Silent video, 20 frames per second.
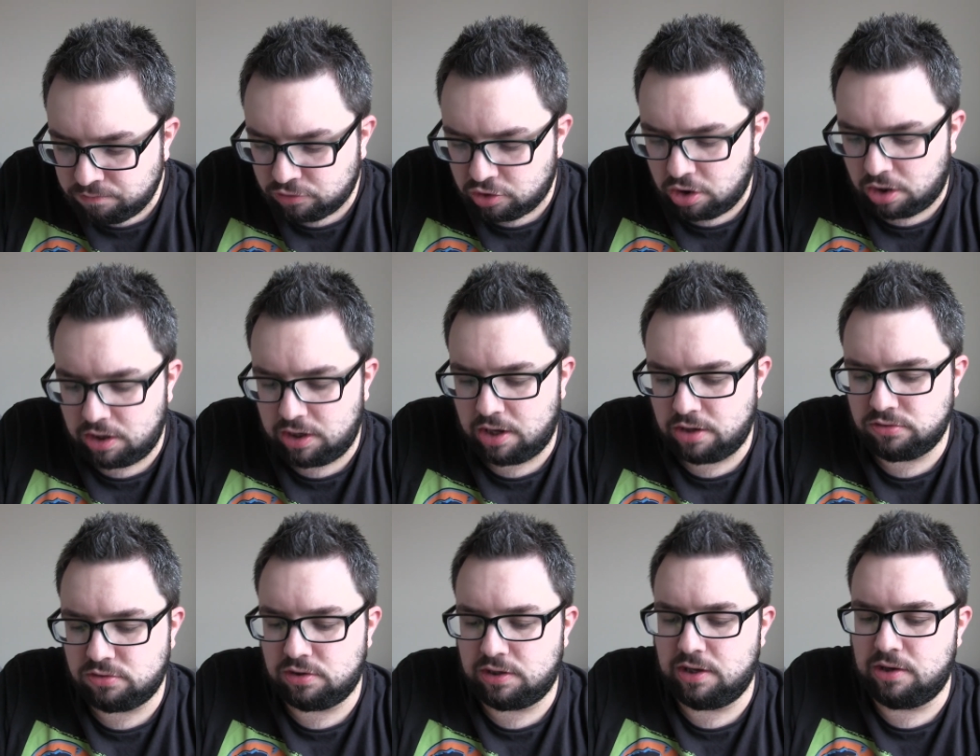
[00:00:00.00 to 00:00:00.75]
Got
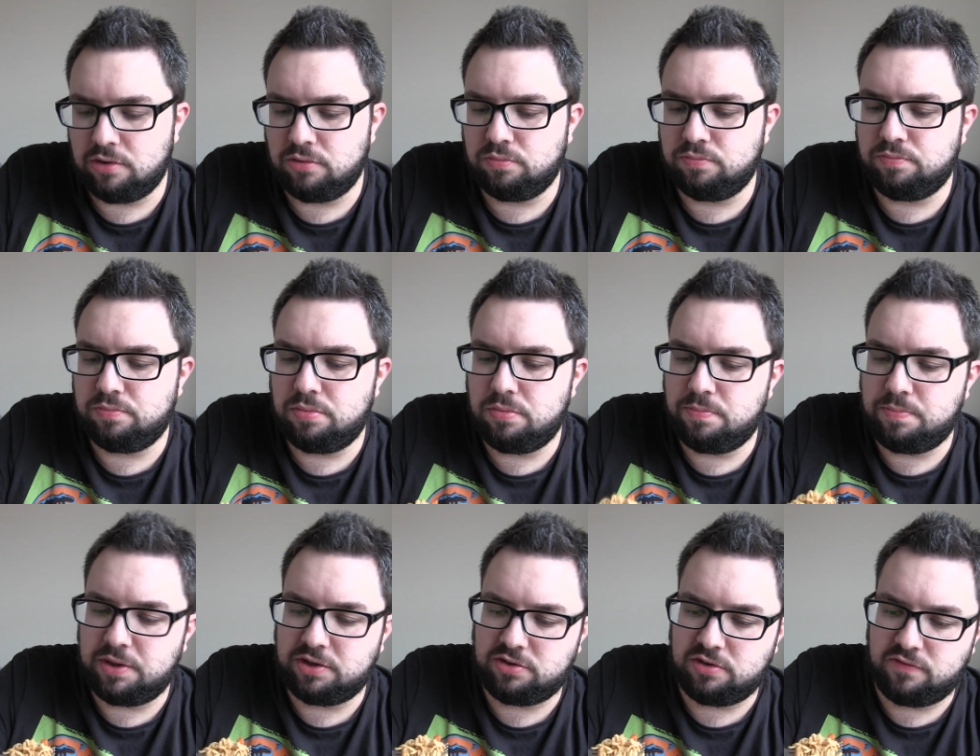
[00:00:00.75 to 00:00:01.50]
loads of little
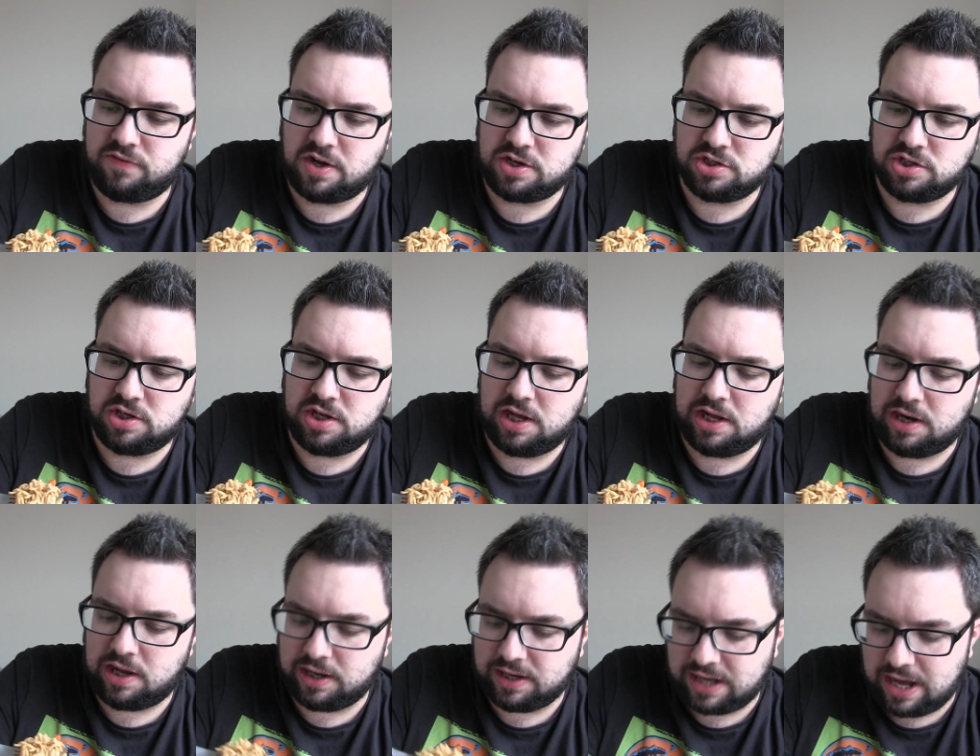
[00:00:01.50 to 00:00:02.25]
bits of veg in
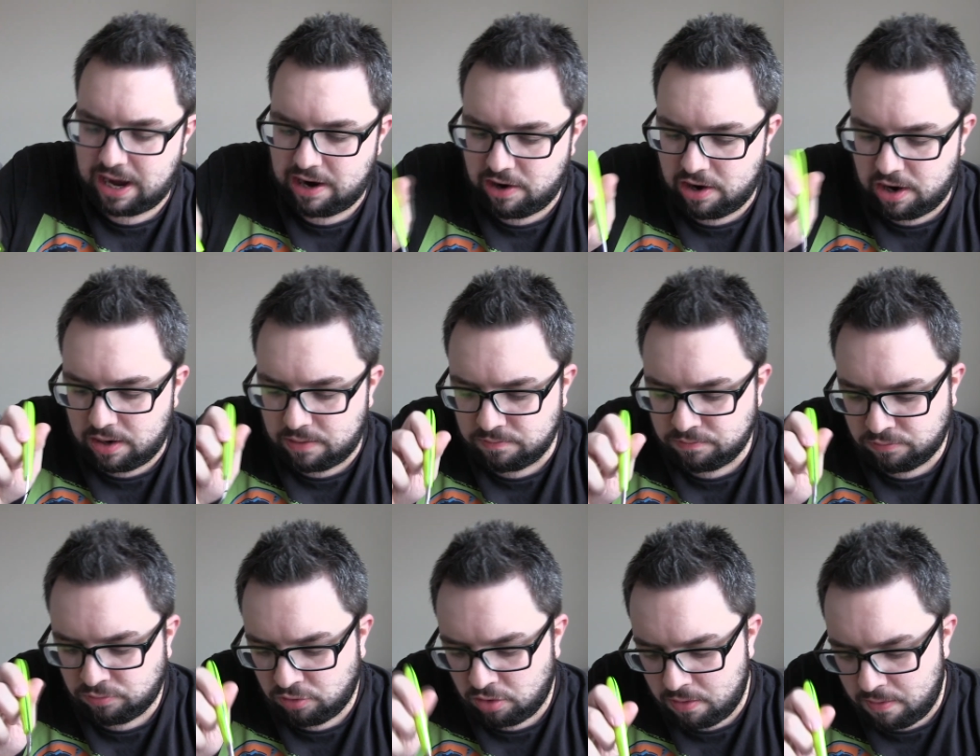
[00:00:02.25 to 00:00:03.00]
here, like carrot,
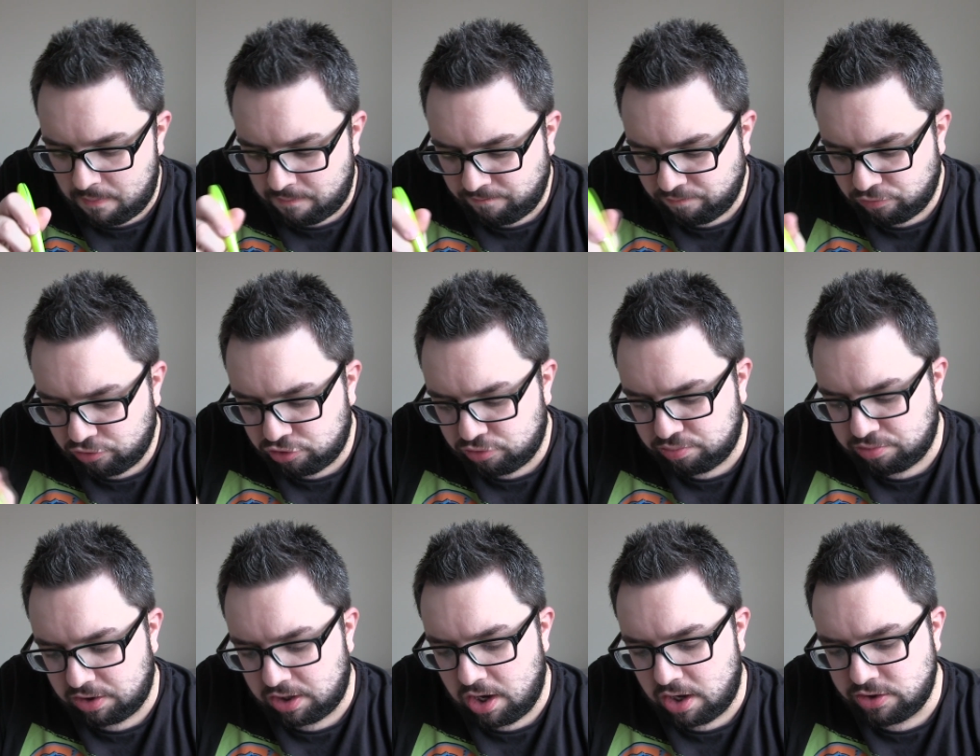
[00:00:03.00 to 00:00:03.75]

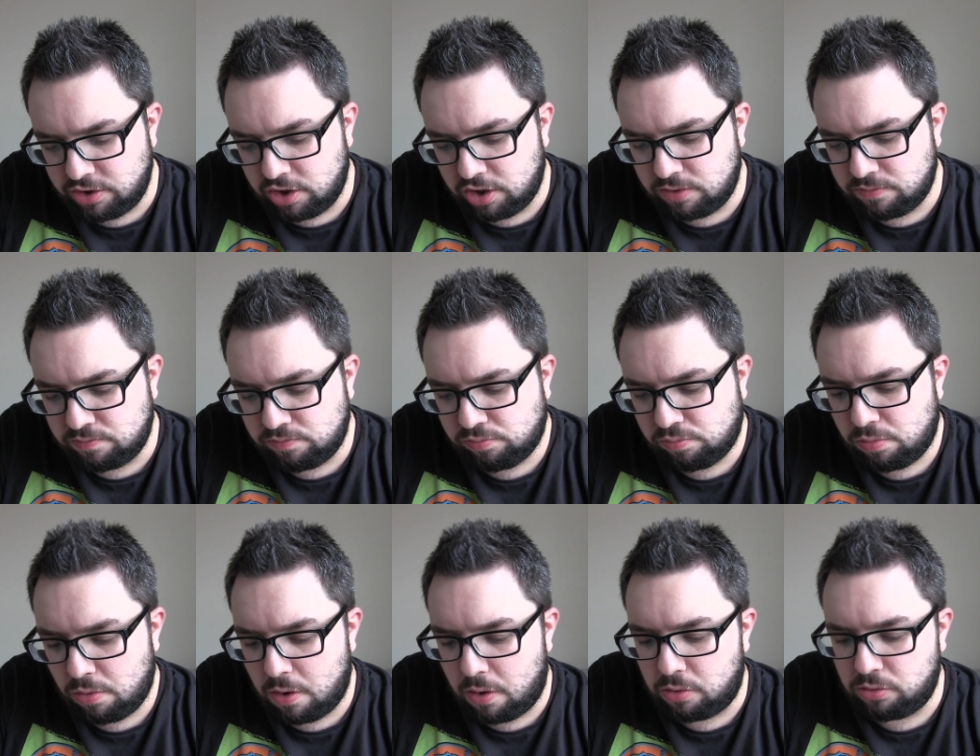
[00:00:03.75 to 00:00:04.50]
spring onion,
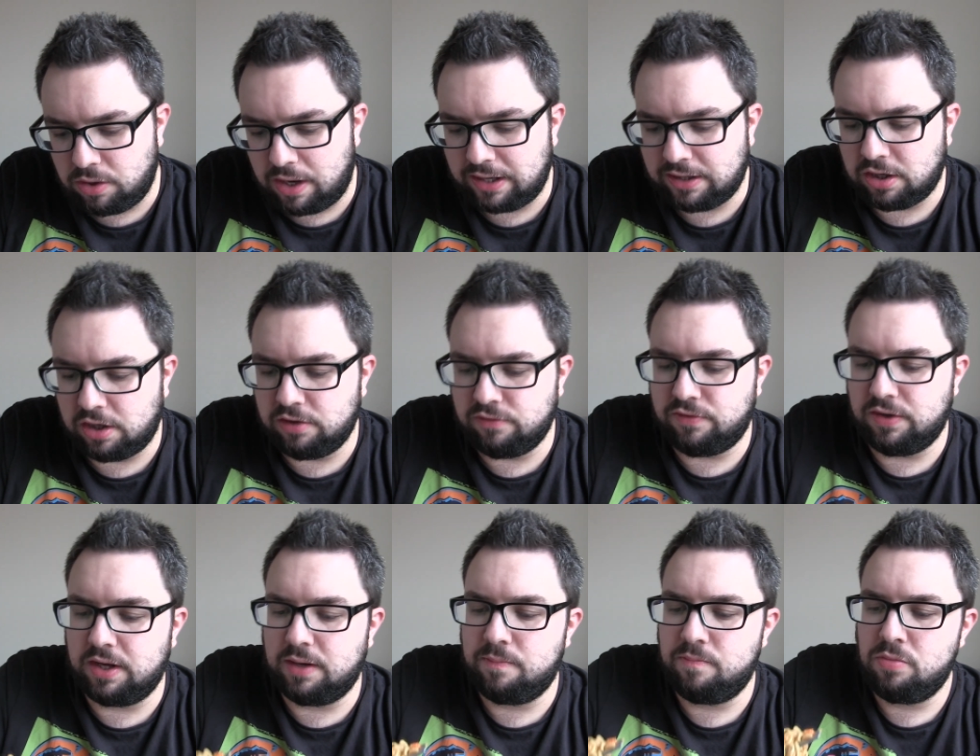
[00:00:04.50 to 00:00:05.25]
all that kind of
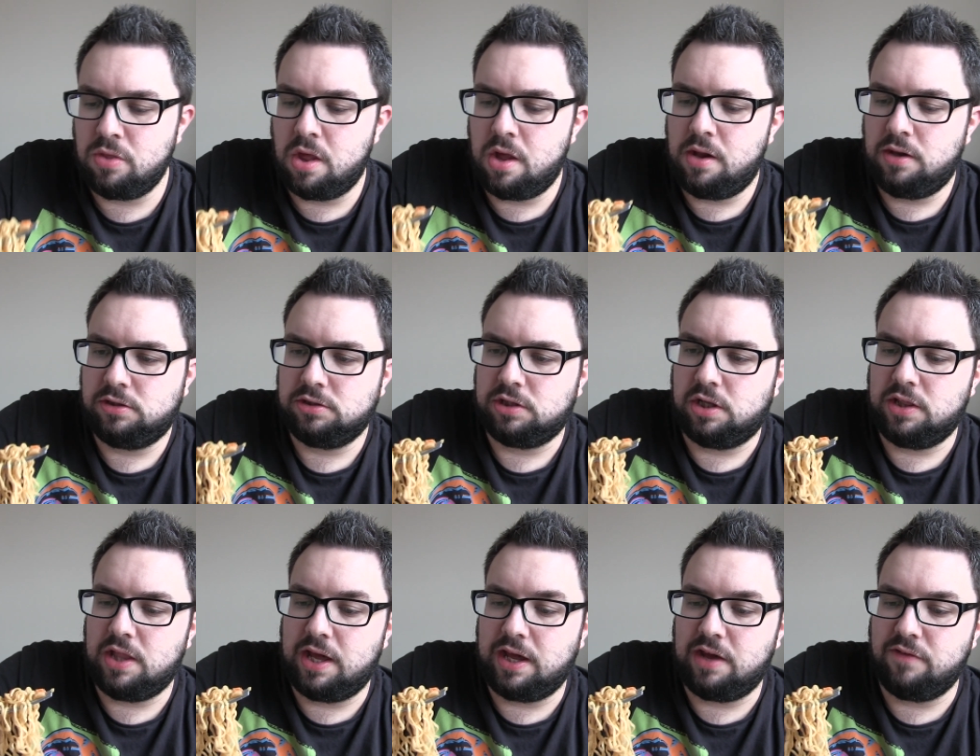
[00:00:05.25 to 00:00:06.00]
thing,
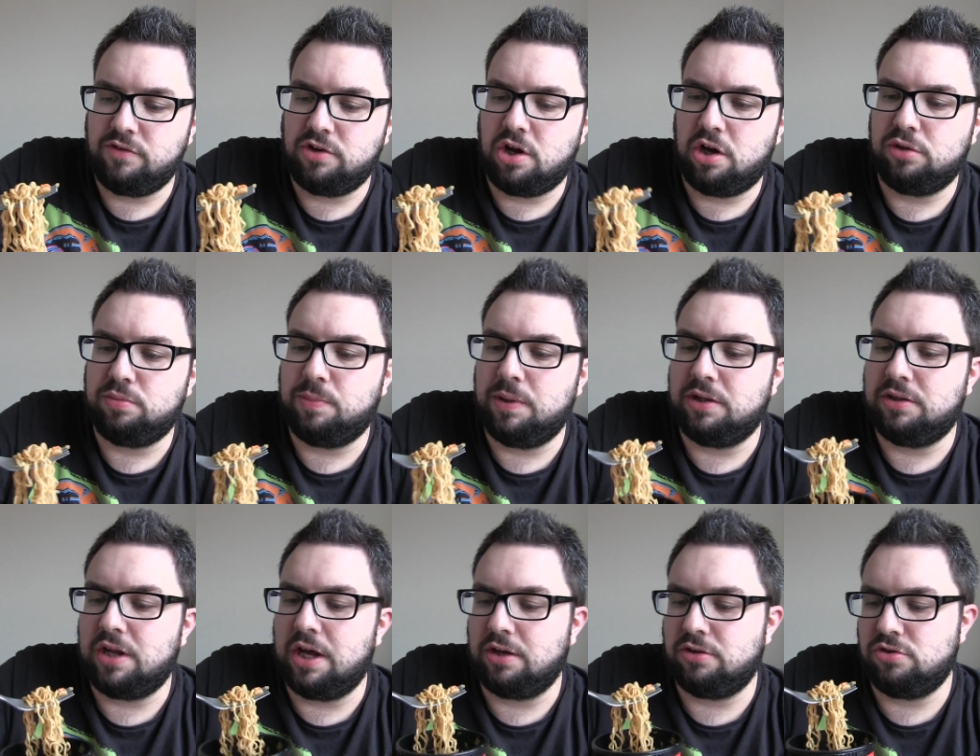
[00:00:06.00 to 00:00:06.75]
and they give a nice bit
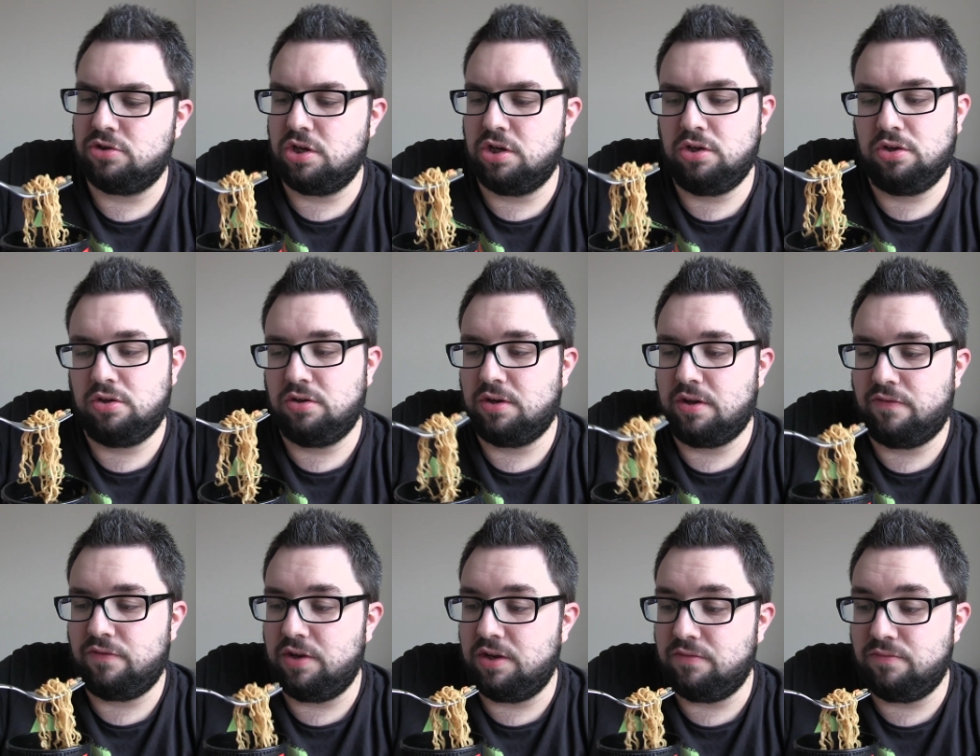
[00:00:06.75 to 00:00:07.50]
of texture. You can
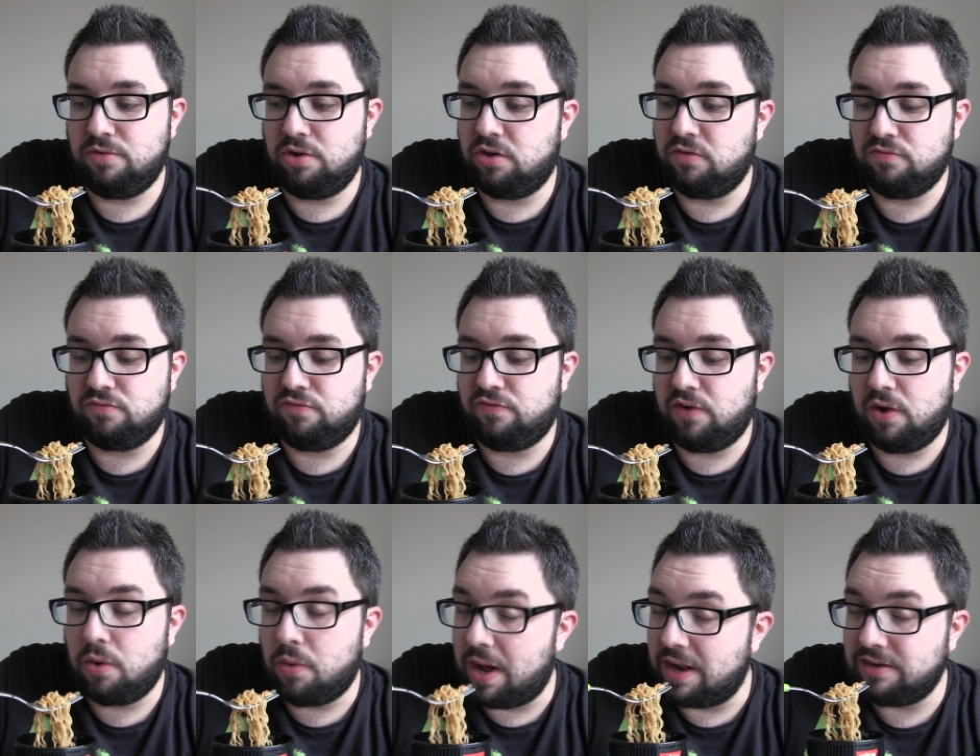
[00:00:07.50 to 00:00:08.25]
definitely, you can
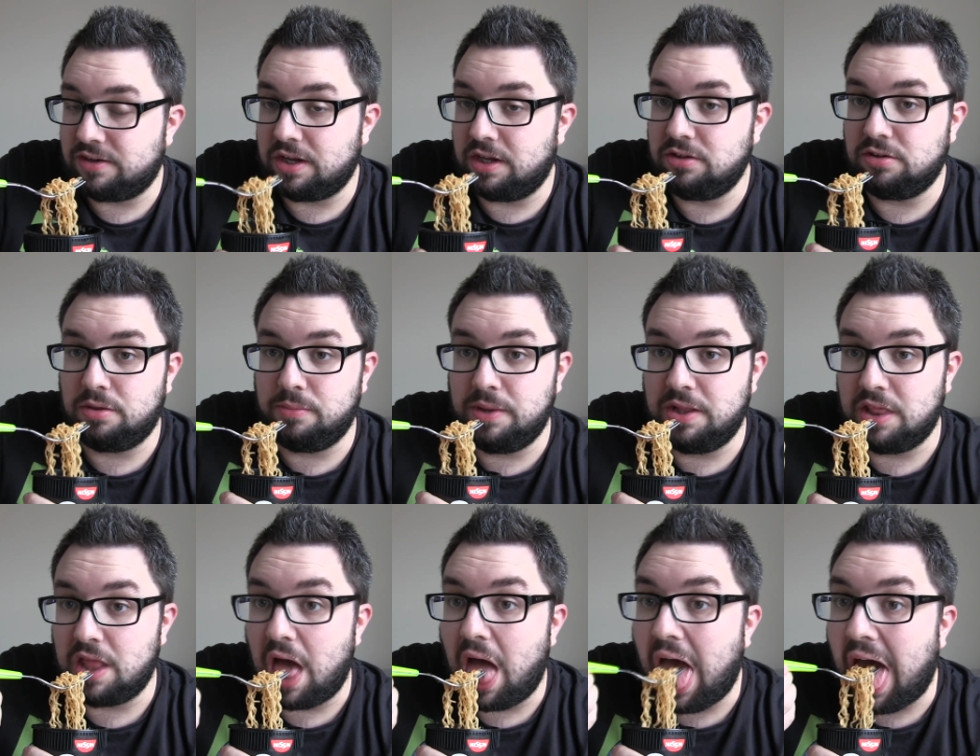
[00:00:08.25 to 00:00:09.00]
feel and taste them
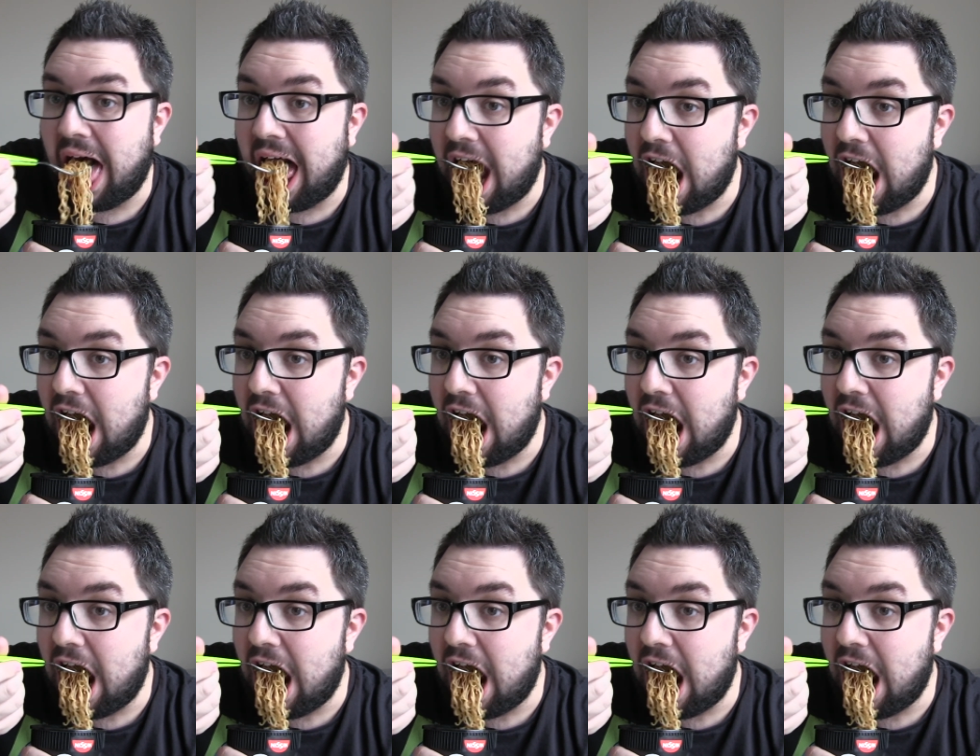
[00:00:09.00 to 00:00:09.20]
in there.